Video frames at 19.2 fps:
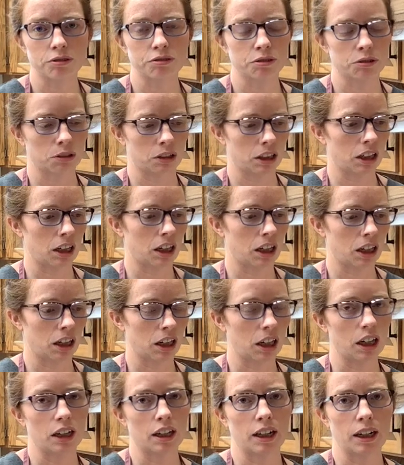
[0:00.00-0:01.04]
for
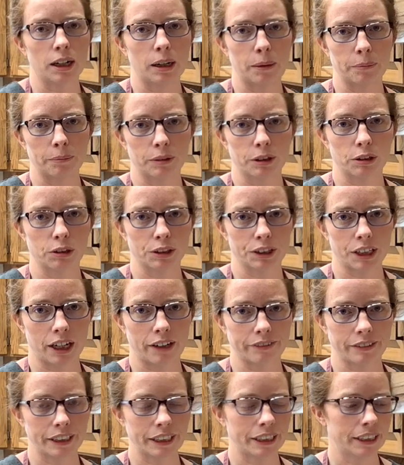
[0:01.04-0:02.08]
our little
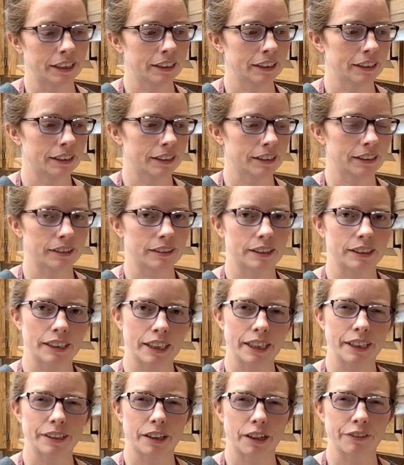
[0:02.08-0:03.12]

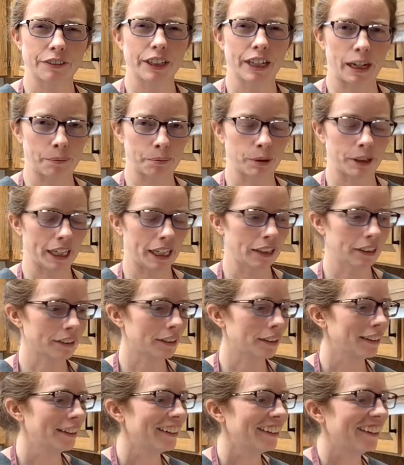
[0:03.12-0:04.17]
sticky toffee apple cakes
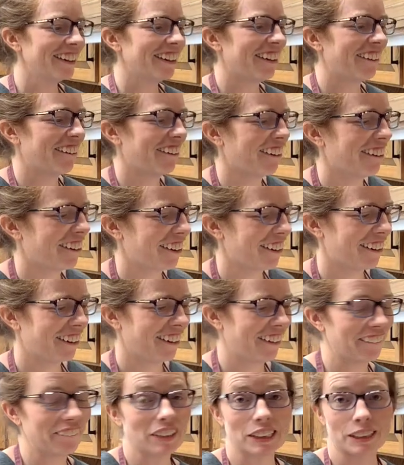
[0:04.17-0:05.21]

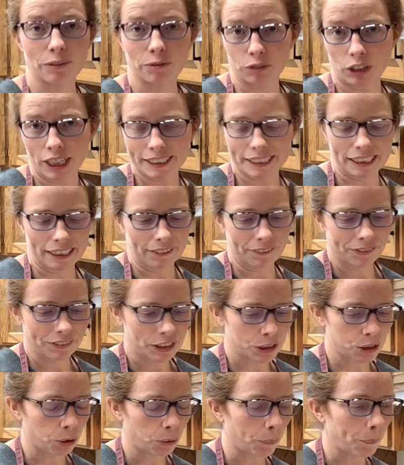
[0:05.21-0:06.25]
is some frosting.
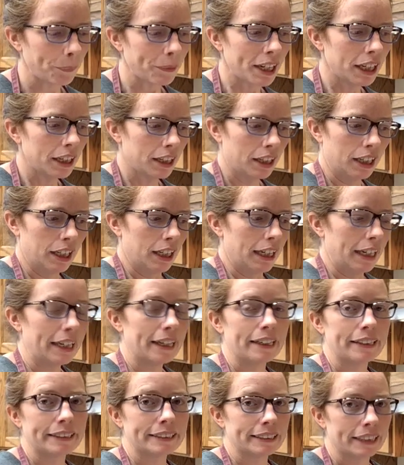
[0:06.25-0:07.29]
So
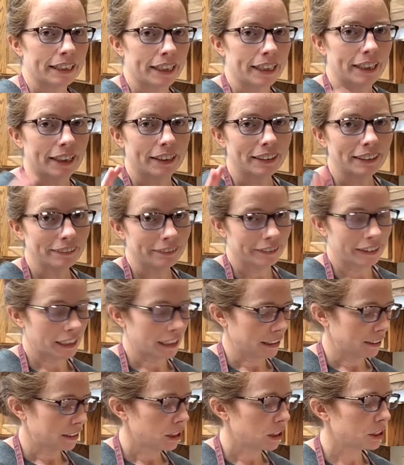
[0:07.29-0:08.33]
it is, again,
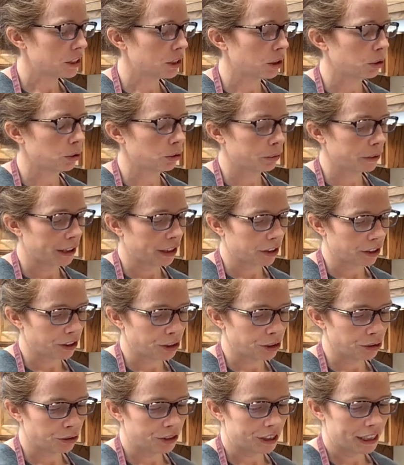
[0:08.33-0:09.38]
vegan. So we are
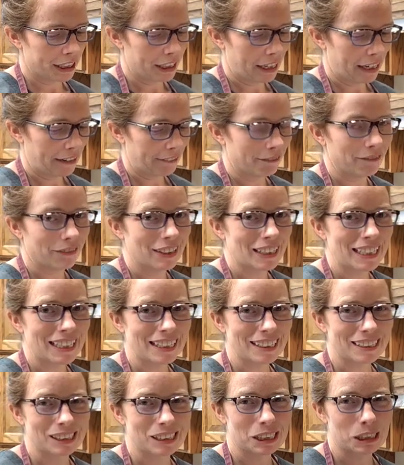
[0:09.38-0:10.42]
using a
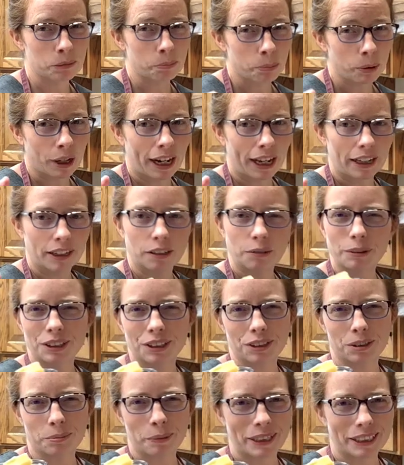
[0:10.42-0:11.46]
vegan spread, which
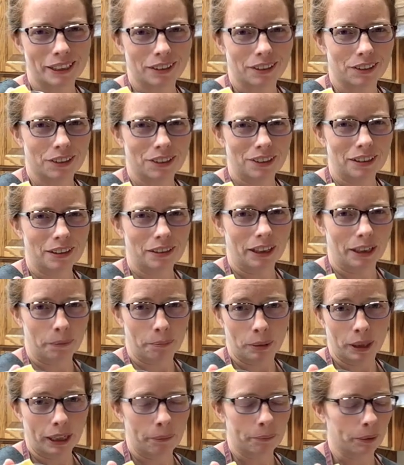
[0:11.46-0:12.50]
is basically just like
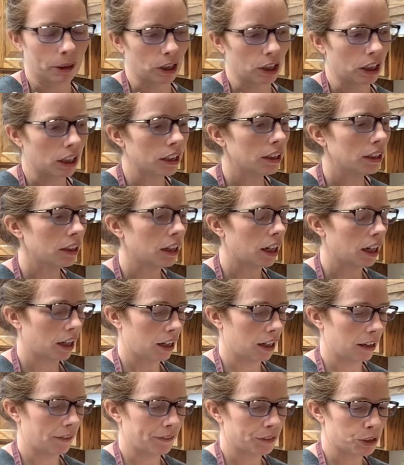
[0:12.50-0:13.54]
plant butter.
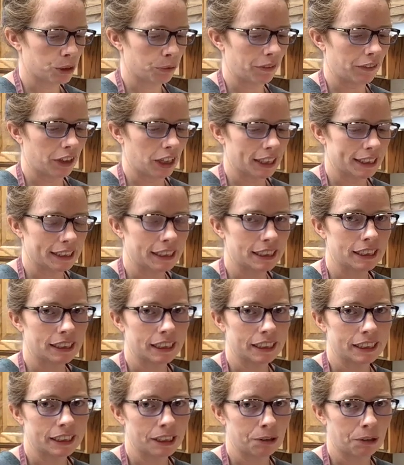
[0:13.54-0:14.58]
So we've got
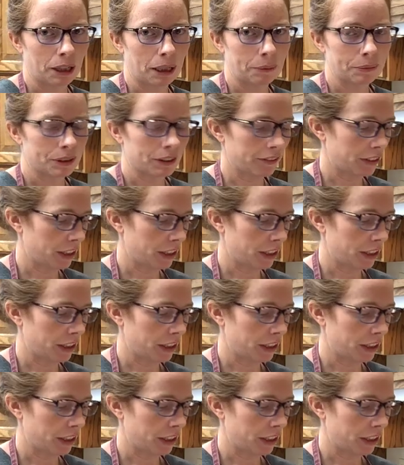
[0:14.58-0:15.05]
60 grams of